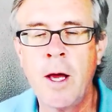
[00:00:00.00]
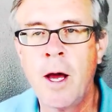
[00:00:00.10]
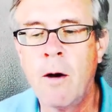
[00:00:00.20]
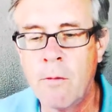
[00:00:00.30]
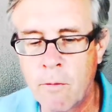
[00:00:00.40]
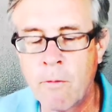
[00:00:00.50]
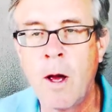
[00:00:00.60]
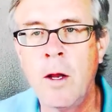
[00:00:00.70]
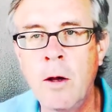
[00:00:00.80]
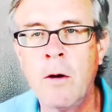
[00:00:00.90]
hang out
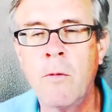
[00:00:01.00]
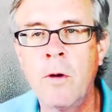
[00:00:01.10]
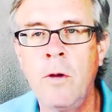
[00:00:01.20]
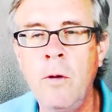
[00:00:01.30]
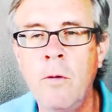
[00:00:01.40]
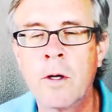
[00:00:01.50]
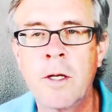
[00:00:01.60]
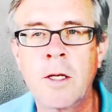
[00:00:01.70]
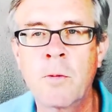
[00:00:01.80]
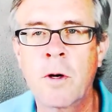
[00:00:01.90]
right here with you?
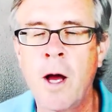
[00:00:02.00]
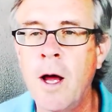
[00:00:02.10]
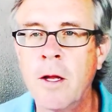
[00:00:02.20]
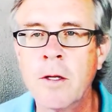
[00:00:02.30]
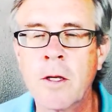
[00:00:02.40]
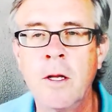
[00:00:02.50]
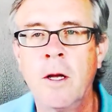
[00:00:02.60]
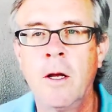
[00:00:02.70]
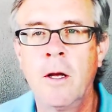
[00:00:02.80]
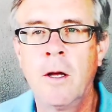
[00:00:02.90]
Because that's where God is. Do eh,
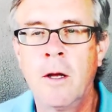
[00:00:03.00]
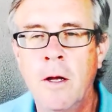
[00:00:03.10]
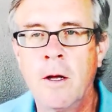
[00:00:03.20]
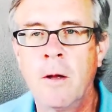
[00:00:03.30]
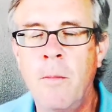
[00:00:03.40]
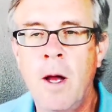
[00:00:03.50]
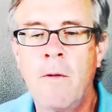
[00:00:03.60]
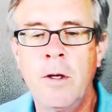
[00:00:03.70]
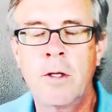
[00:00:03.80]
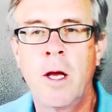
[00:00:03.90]
you
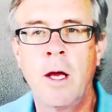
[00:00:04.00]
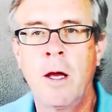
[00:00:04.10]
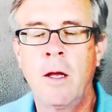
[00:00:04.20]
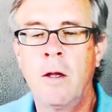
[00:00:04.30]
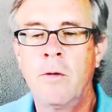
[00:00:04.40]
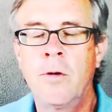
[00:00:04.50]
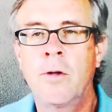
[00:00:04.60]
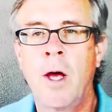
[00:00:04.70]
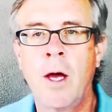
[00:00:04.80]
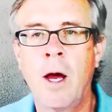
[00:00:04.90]
mind if I just, hang, eh, you know,
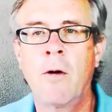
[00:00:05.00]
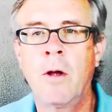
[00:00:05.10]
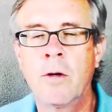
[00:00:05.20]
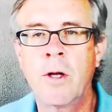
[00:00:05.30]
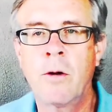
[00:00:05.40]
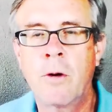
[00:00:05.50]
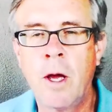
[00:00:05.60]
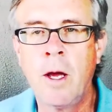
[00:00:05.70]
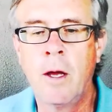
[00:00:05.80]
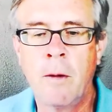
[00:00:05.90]
just hang out here? Is that
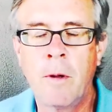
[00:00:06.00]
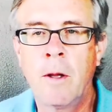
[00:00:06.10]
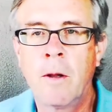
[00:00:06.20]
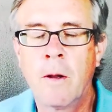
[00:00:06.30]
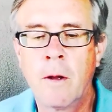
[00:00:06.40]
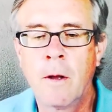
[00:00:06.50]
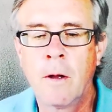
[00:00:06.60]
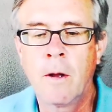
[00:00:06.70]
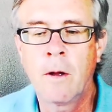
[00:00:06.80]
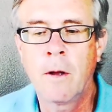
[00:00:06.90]
okay? I mean,
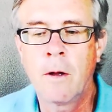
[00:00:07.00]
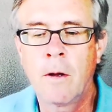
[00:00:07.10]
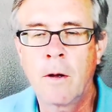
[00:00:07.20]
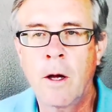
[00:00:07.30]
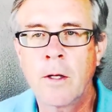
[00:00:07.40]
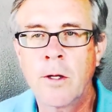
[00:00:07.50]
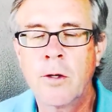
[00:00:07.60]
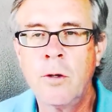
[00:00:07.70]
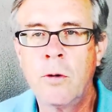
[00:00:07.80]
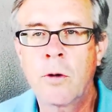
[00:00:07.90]
God
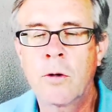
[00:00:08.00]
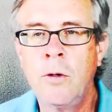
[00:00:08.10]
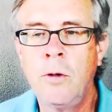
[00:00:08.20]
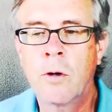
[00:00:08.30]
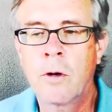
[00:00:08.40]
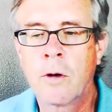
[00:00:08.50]
says, sure, sure.